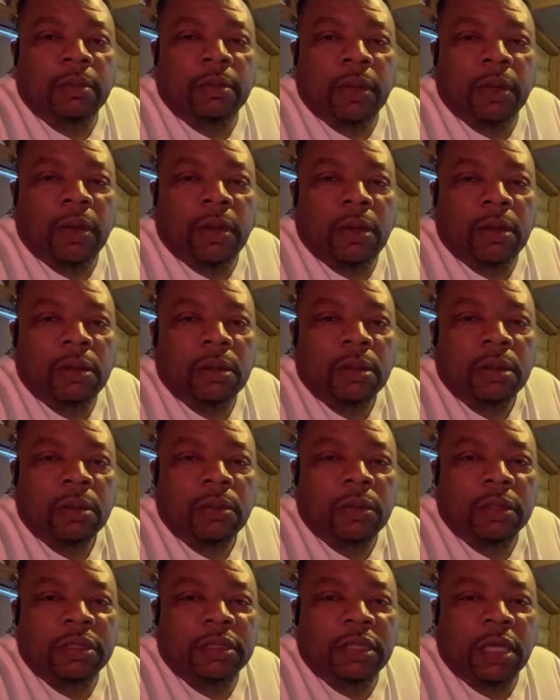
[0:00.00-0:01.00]
How you doing,
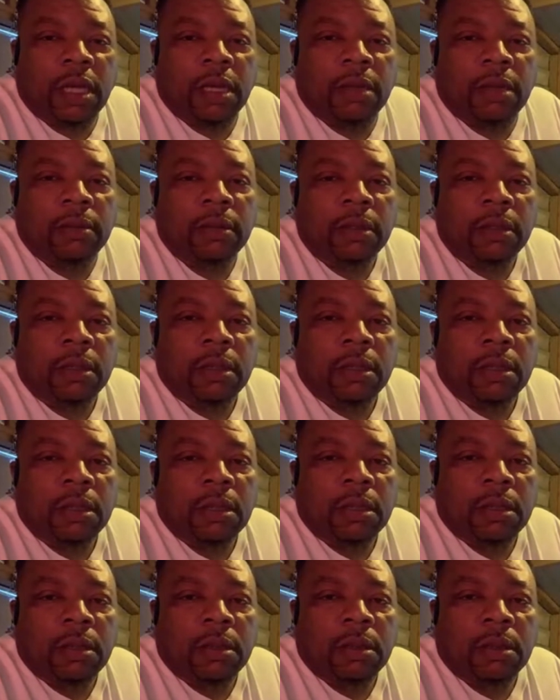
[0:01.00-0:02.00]
bro? What's
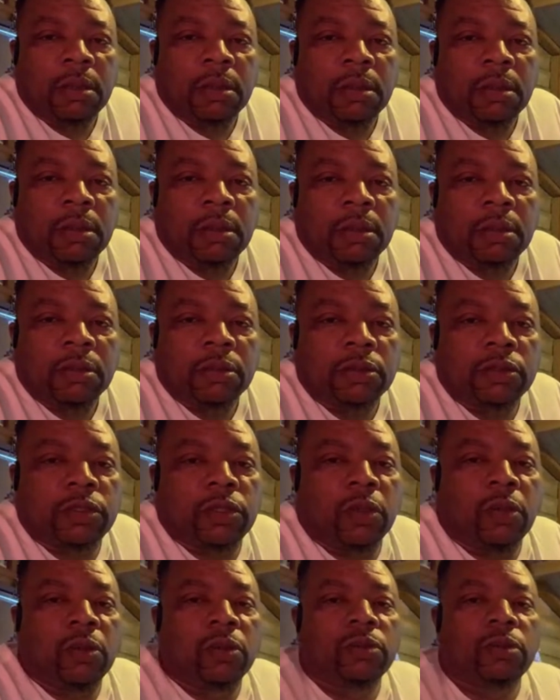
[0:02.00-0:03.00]
up?
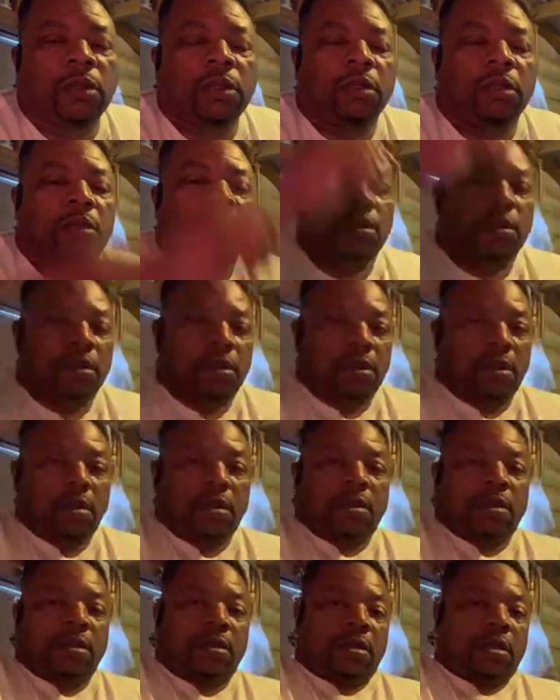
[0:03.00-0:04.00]
Soon.
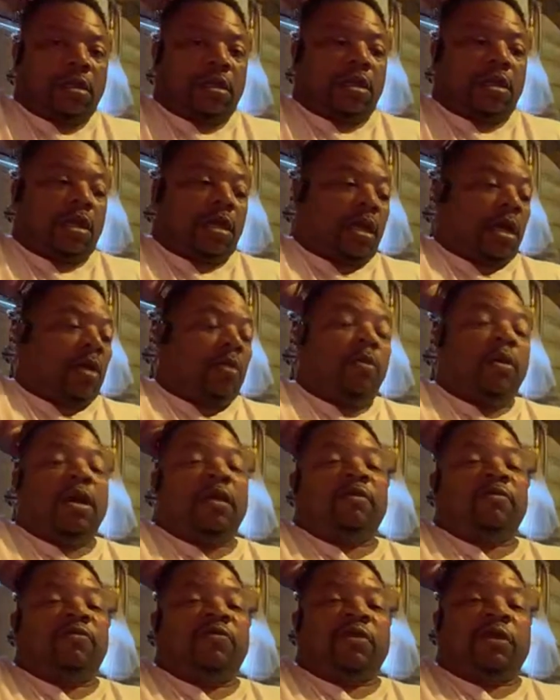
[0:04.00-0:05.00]

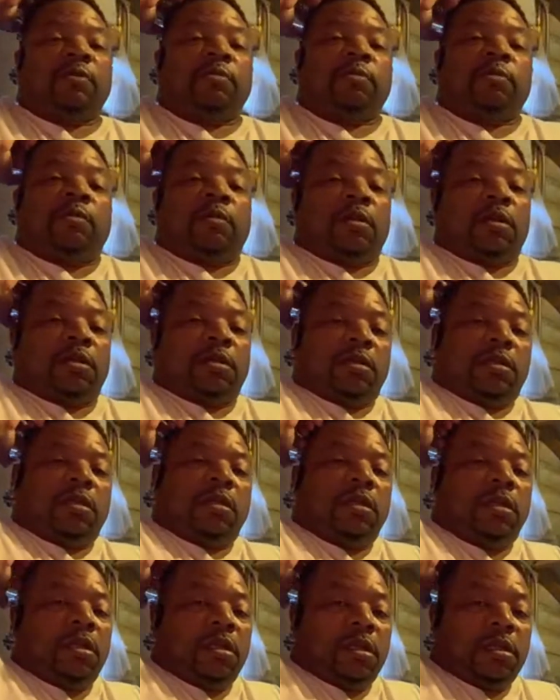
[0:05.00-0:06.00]
I'm waiting for
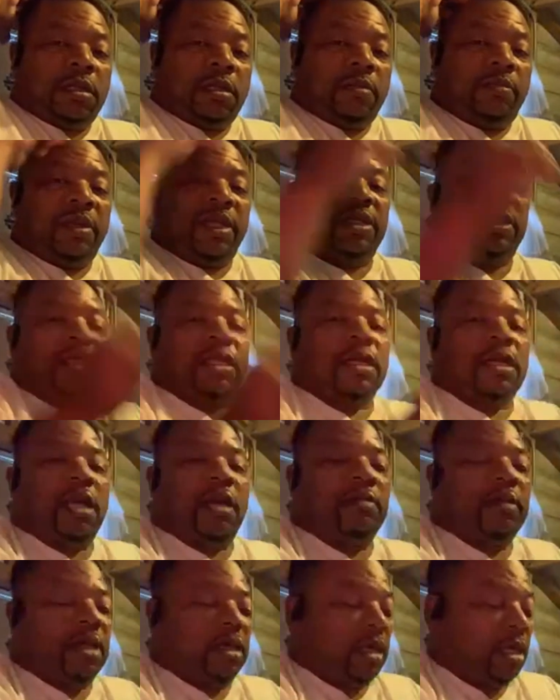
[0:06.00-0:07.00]
the bitch to
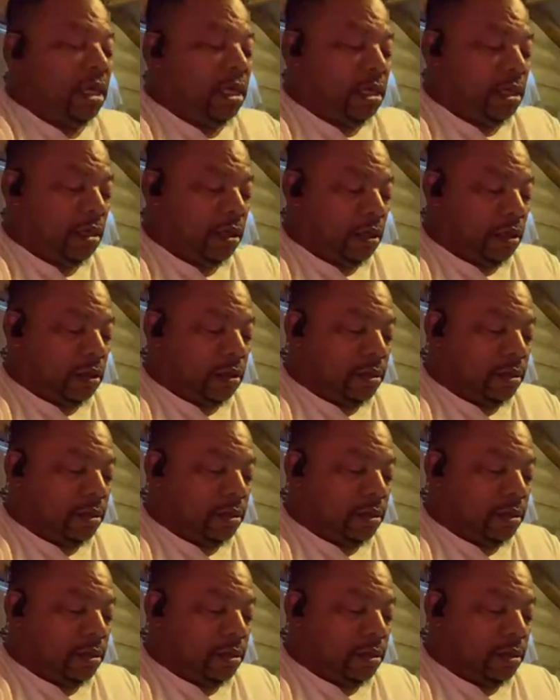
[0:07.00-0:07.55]
come in heat.